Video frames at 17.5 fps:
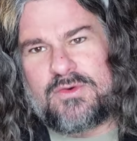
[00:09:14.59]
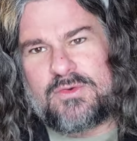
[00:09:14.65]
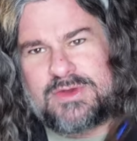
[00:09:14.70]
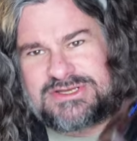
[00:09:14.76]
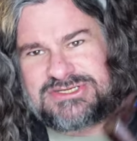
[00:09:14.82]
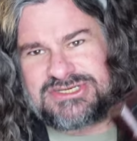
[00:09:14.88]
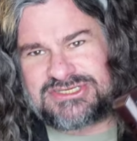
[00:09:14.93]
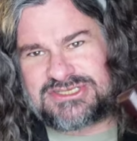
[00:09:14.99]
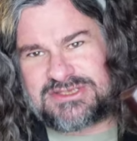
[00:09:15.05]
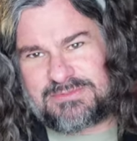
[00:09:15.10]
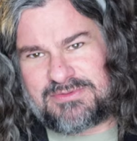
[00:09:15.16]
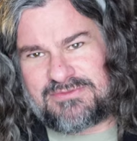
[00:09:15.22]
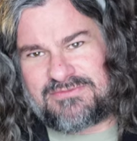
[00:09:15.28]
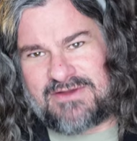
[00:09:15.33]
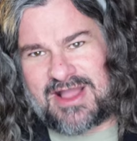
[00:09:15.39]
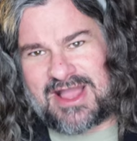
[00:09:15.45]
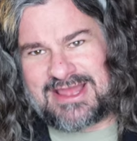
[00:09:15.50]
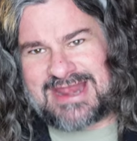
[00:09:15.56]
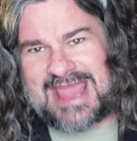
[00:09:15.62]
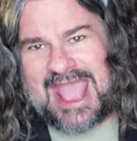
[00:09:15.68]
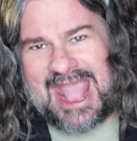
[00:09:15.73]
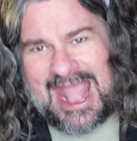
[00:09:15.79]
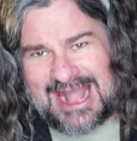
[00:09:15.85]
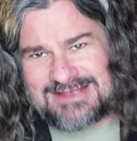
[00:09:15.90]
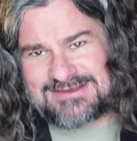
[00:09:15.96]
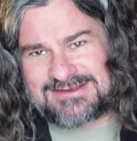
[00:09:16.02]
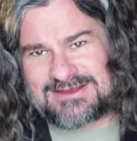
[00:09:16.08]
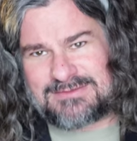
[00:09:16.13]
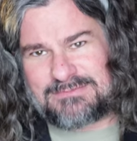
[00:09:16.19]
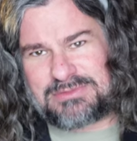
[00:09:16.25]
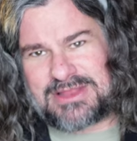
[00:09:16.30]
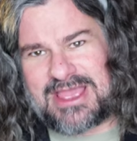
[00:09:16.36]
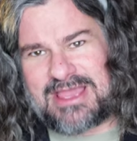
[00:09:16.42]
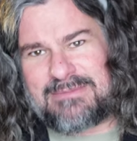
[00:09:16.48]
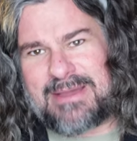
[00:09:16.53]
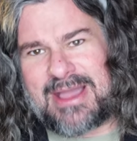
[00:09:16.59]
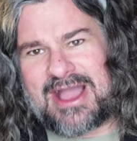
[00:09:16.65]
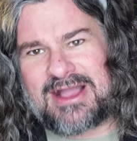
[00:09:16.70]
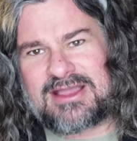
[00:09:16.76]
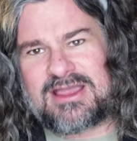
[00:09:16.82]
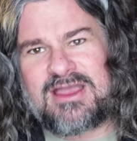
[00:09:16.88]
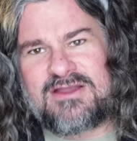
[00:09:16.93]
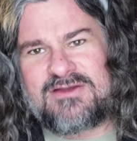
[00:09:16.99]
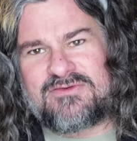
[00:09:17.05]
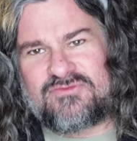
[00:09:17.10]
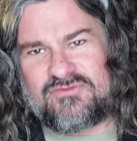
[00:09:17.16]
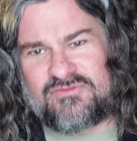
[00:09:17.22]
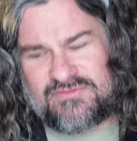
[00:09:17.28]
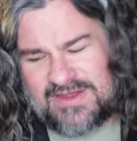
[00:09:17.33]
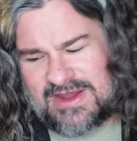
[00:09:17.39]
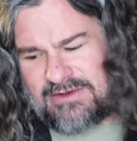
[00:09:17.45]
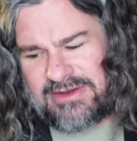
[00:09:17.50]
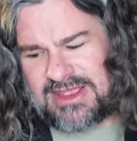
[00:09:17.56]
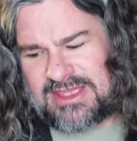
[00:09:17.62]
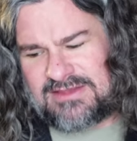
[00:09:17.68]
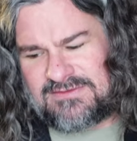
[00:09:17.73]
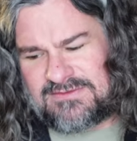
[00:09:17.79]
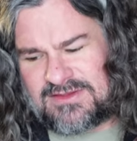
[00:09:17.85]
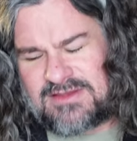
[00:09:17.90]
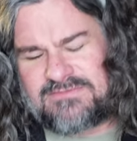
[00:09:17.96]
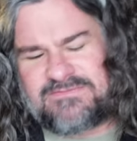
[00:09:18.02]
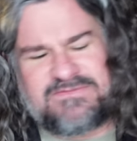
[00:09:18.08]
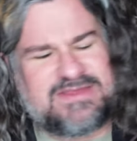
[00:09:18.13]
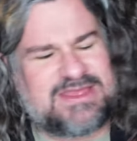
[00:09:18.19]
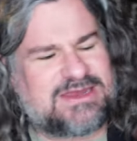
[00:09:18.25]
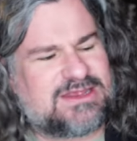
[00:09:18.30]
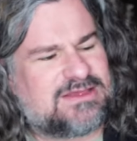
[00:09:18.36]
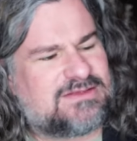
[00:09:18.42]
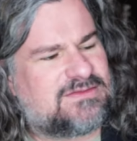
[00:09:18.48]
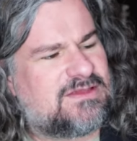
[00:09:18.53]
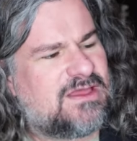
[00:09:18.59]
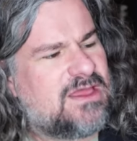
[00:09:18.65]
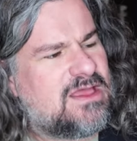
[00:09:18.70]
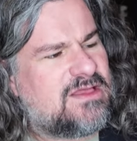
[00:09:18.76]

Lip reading: which is to provide excellent playback, very convenient,